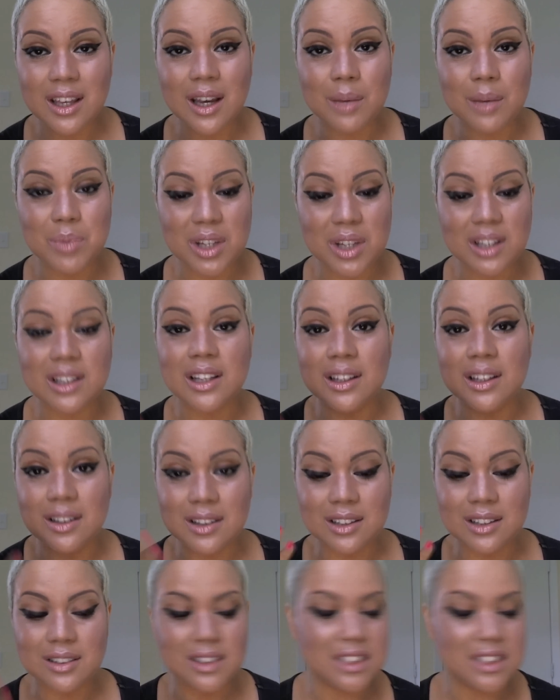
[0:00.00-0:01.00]
I mean, it
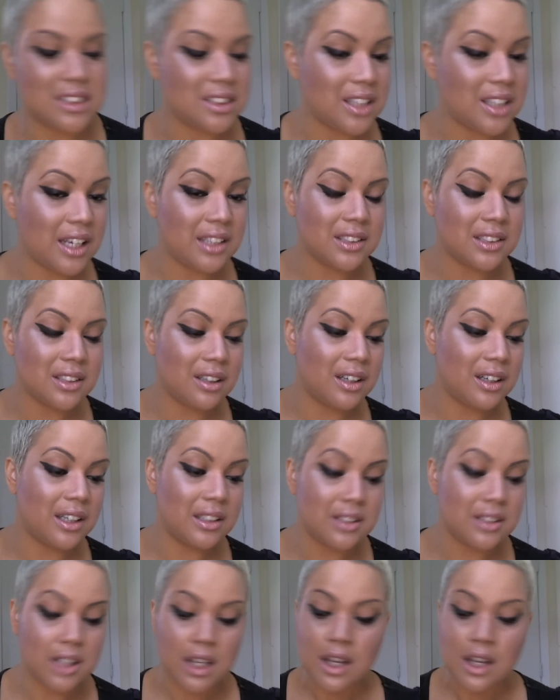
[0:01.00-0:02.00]
literally stays
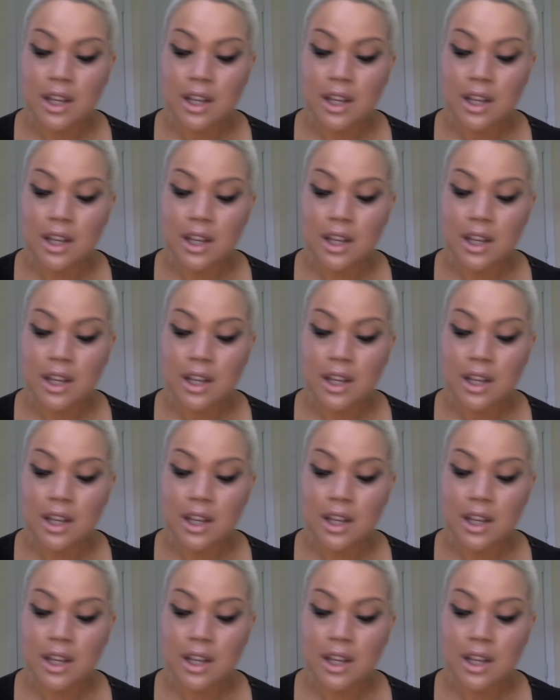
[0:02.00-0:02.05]
on.